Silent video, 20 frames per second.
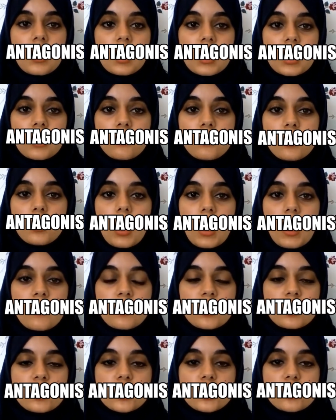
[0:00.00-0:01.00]
If you have
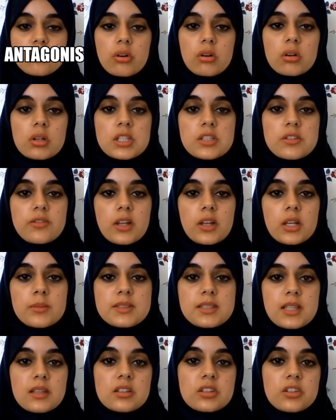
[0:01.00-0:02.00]
a strongly developed
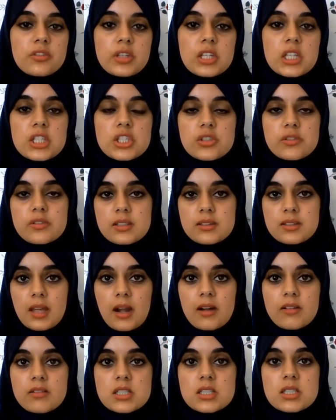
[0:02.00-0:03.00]
sense of each of these
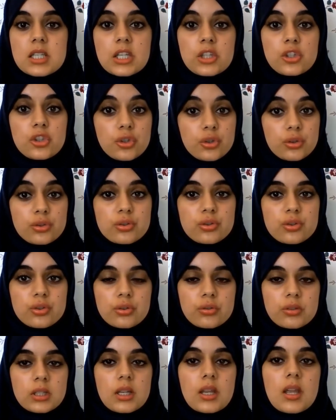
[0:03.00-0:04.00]
characters in your
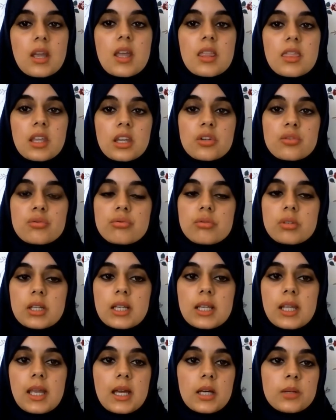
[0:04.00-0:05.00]
story, they can
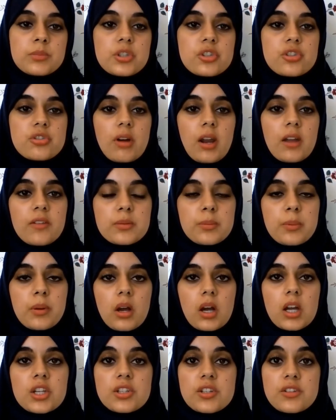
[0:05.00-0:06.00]
really help to drive the
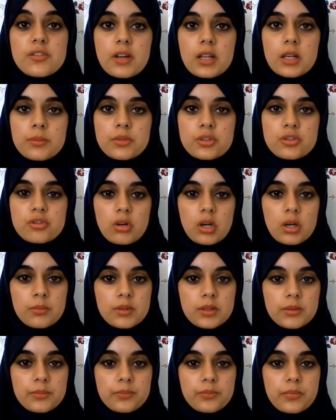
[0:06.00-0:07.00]
plot and develop the
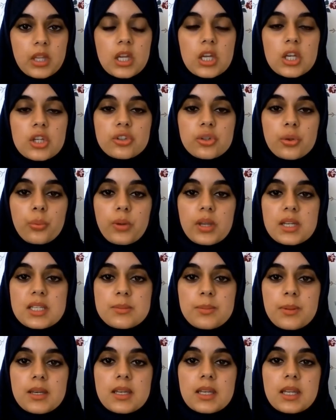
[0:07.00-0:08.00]
drama. So we're
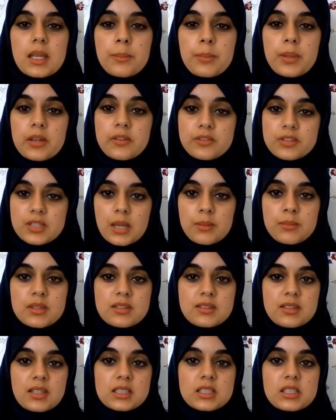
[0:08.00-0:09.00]
spending a bit of time in
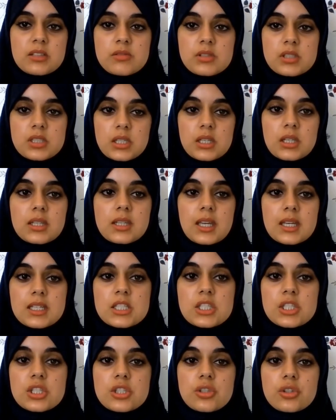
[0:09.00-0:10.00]
this activity
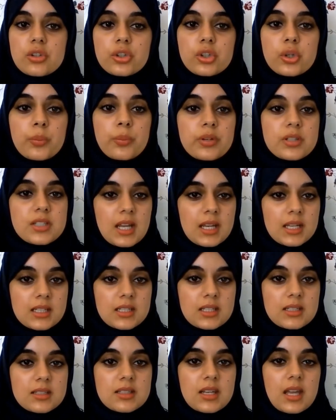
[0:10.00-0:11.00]
getting to know your
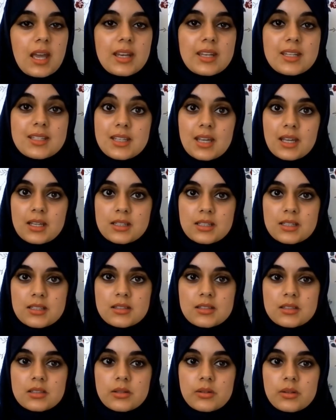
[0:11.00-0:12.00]
protagonist and
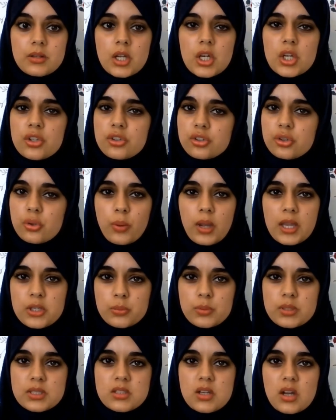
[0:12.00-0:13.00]
antagonist. So where do
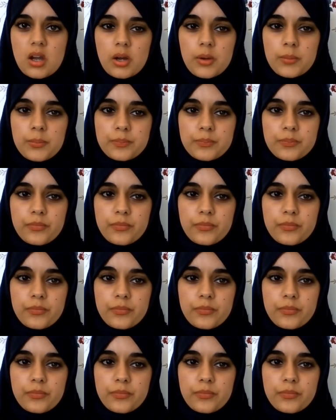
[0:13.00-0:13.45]
we start?